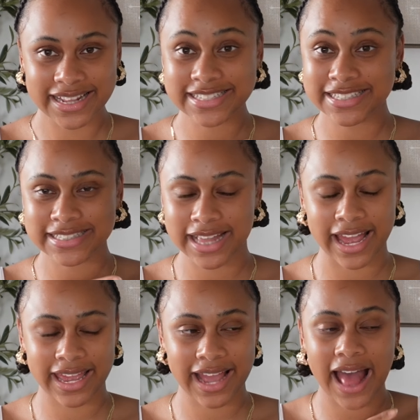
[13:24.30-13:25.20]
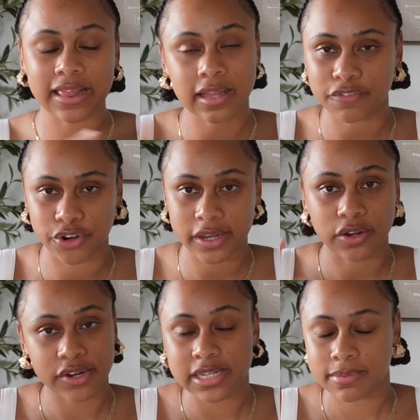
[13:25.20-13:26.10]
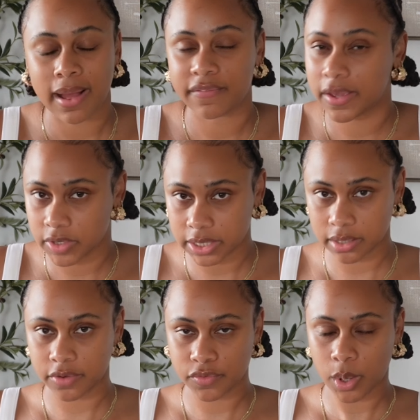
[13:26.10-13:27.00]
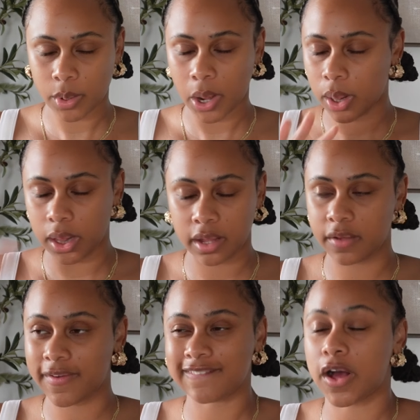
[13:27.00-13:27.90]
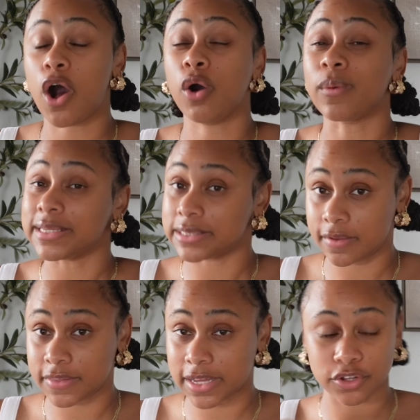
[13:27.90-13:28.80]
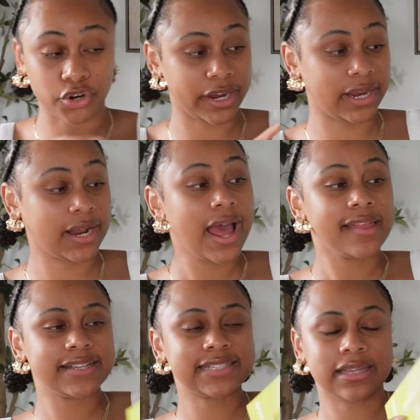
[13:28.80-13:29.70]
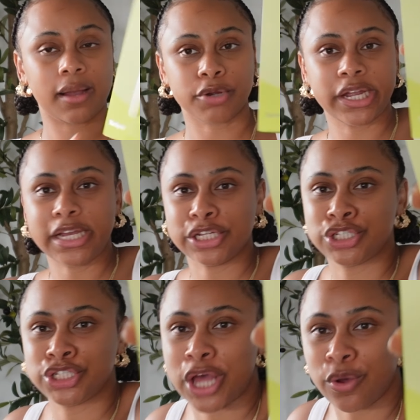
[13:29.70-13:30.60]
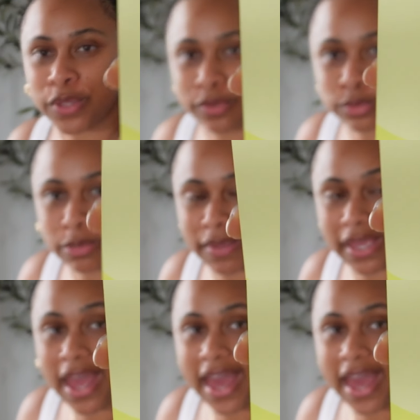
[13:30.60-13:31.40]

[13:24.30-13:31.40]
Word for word: this is like, I love green. Green is my favorite color if you don't know. Love, have always loved the color green. This lime green is so cute to me.